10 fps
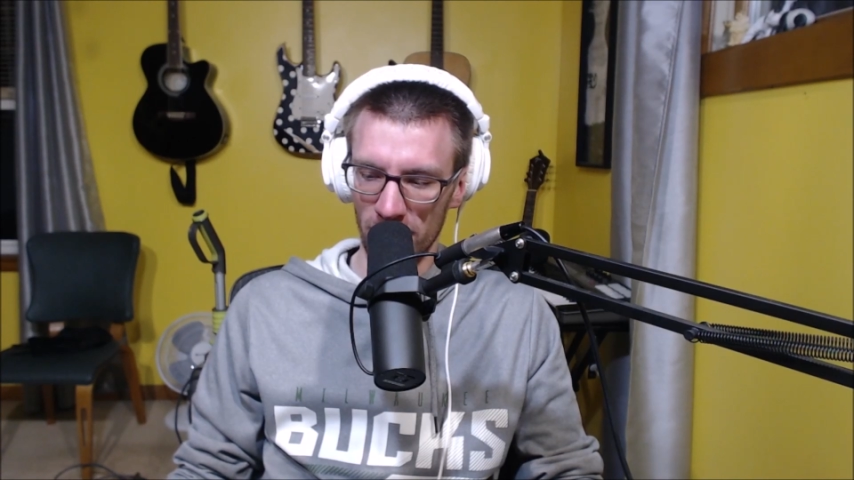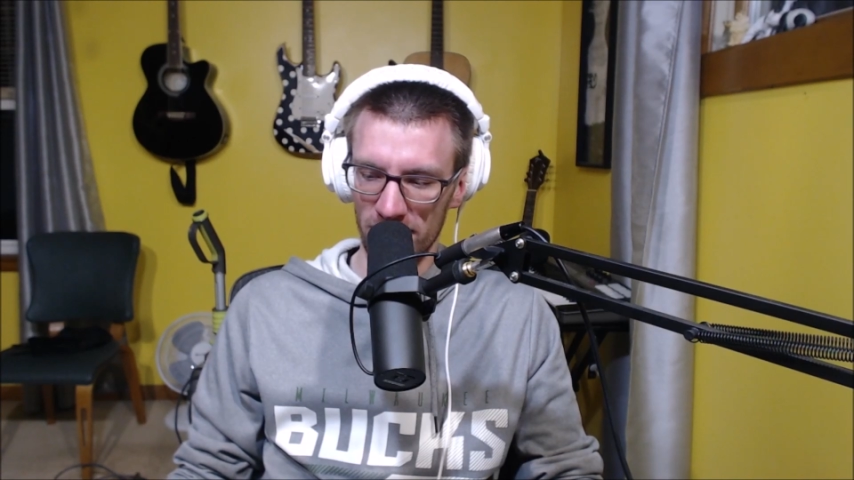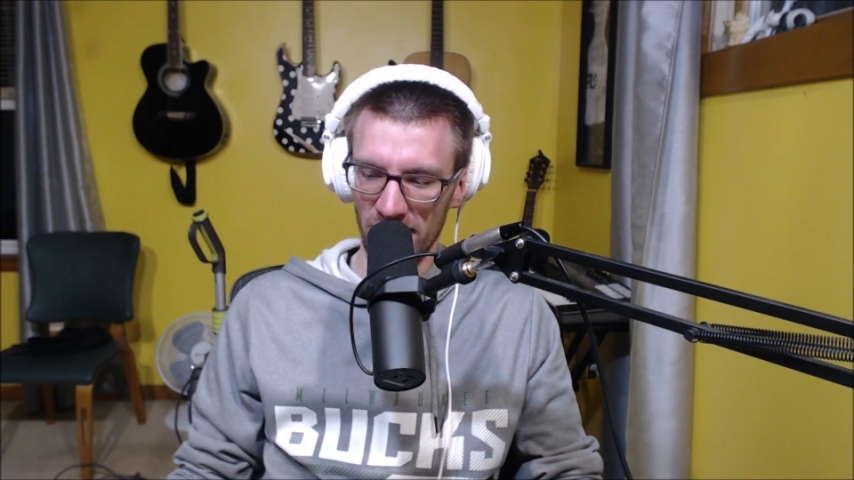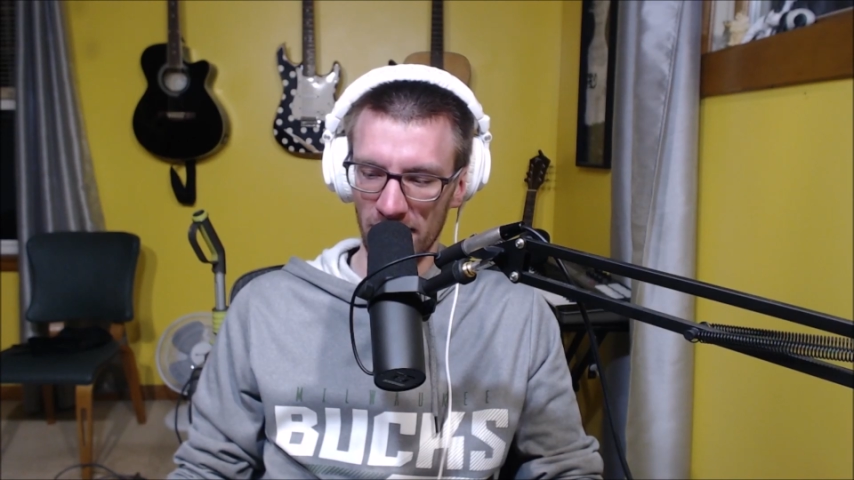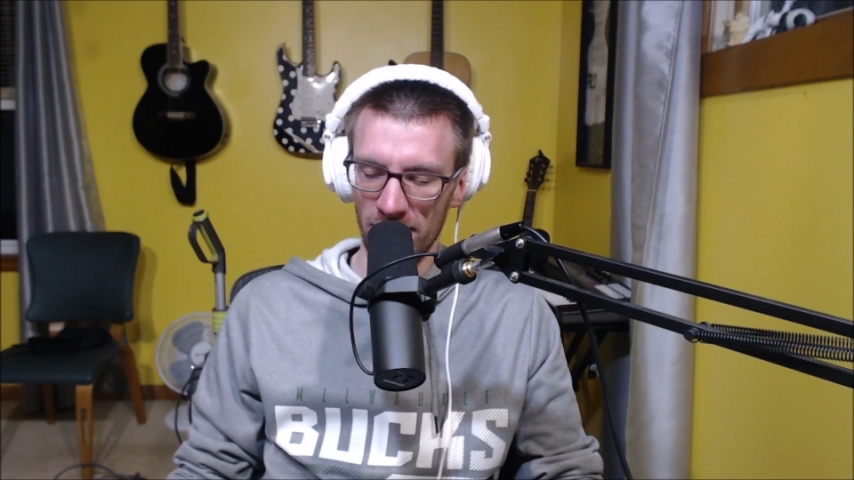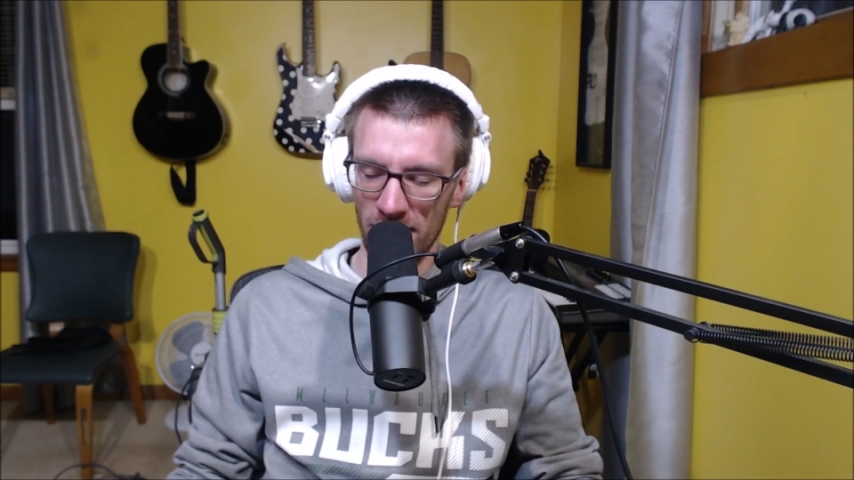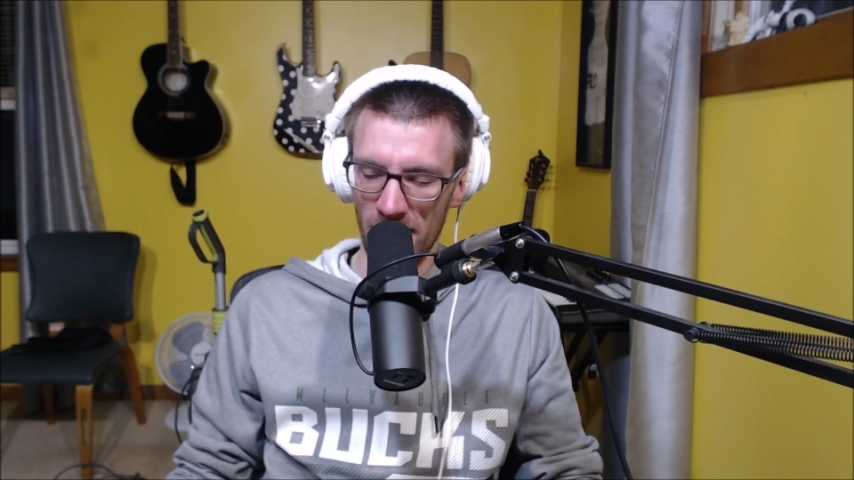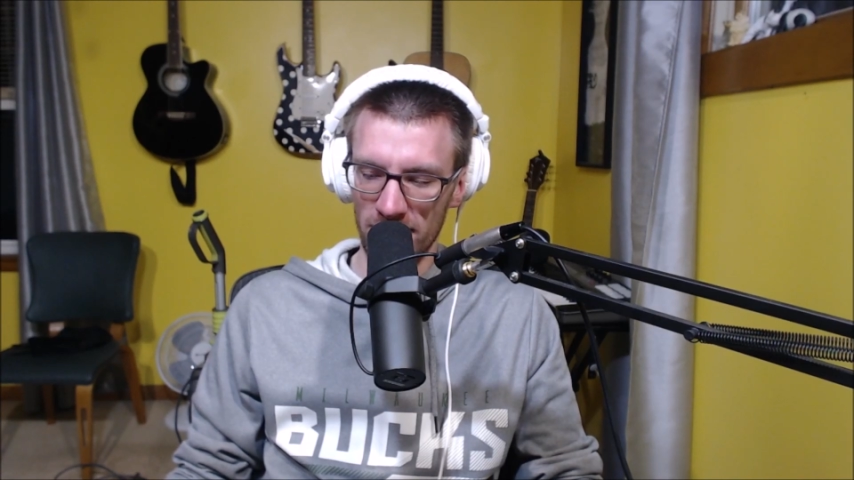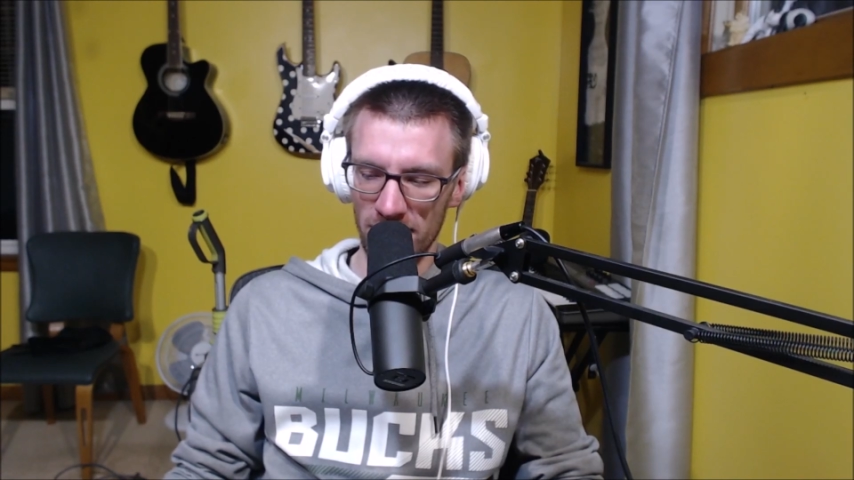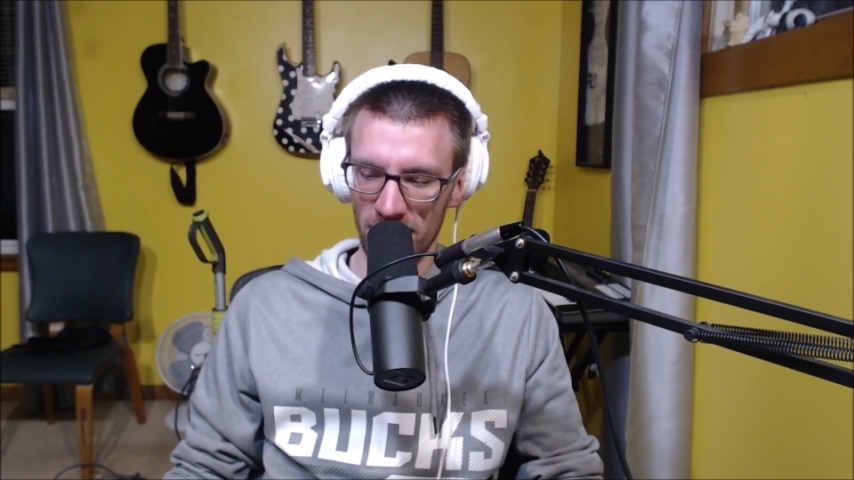entertain
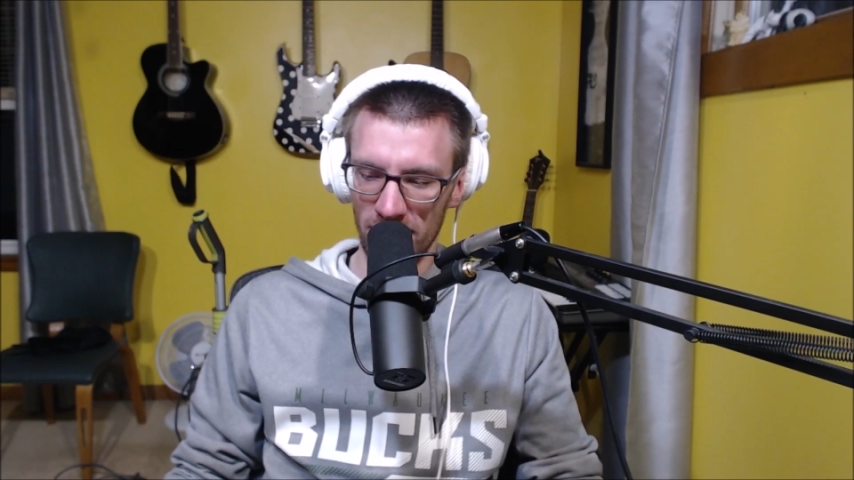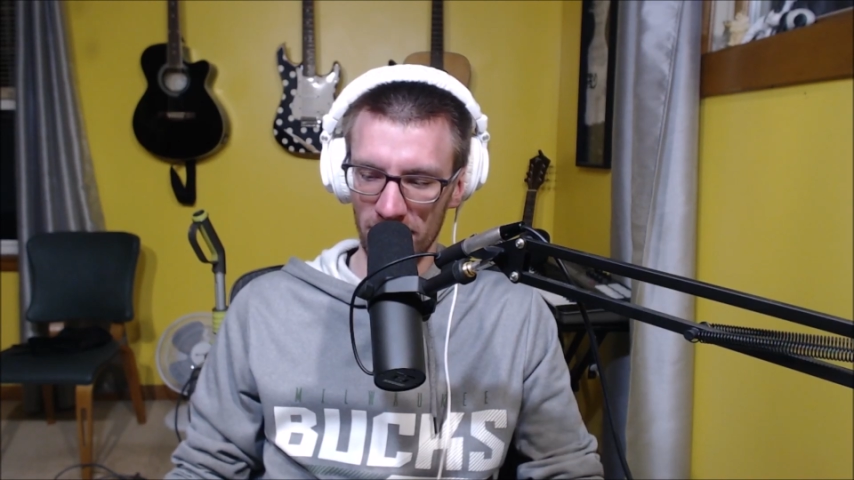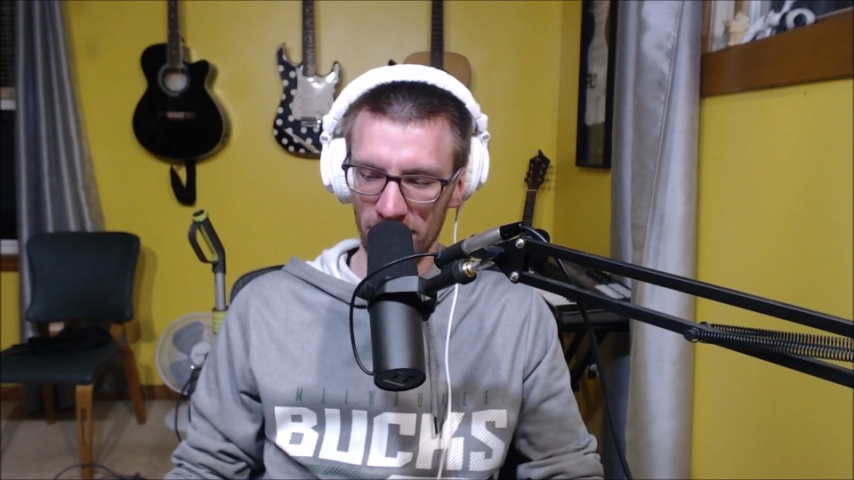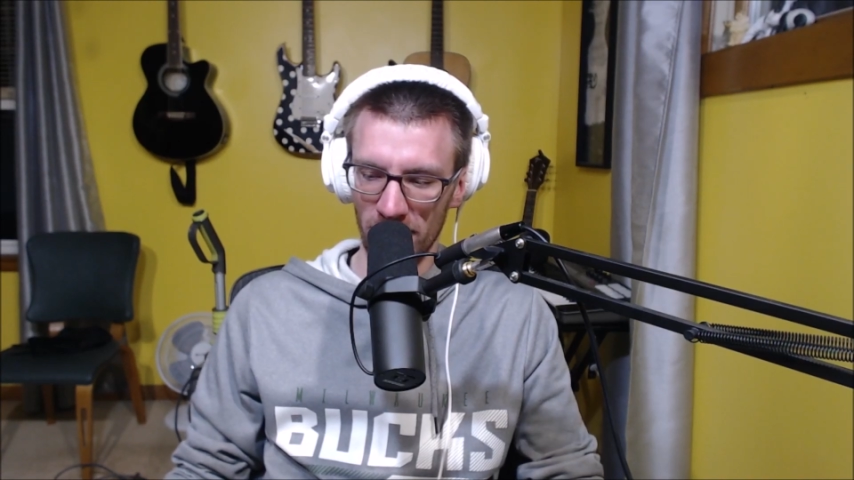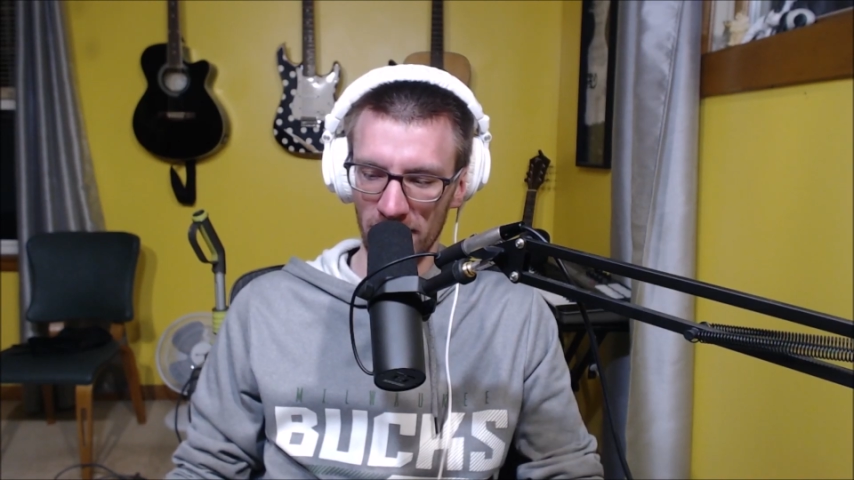the idea of